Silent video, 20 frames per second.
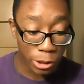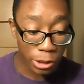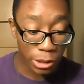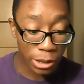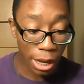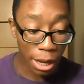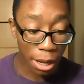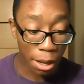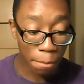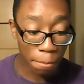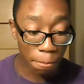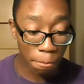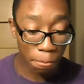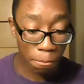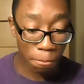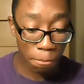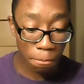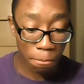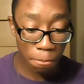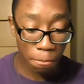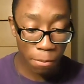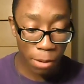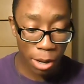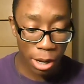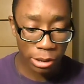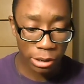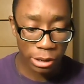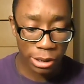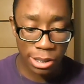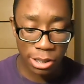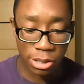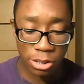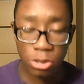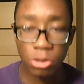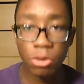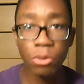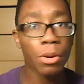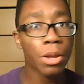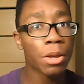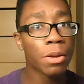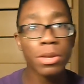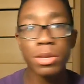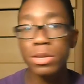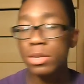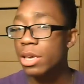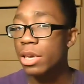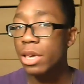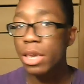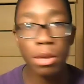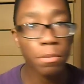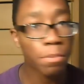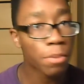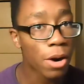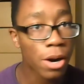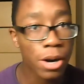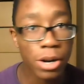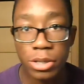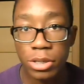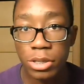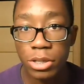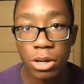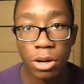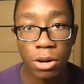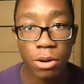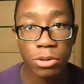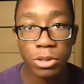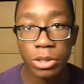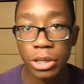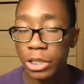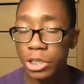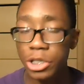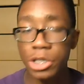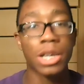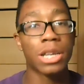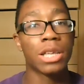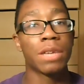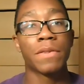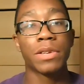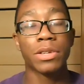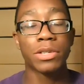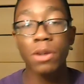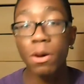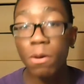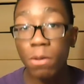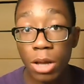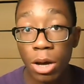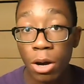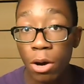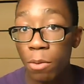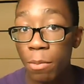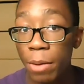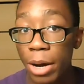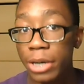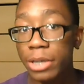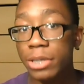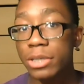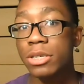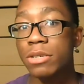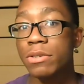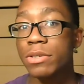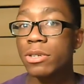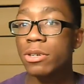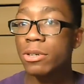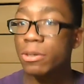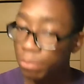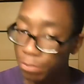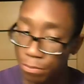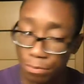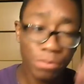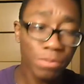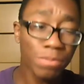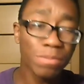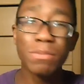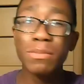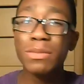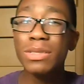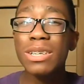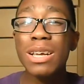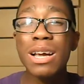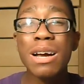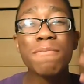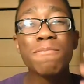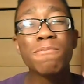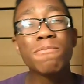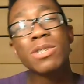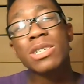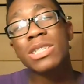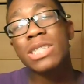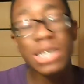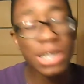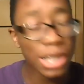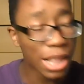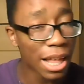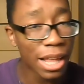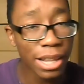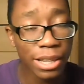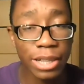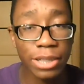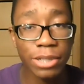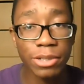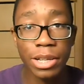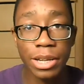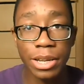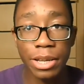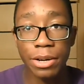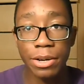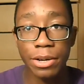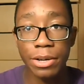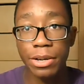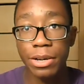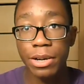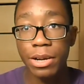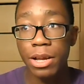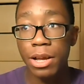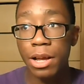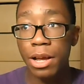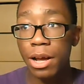she got at least 3 singing parts, you know, and then she got even a solo by herself. So I'm really glad that they're letting her,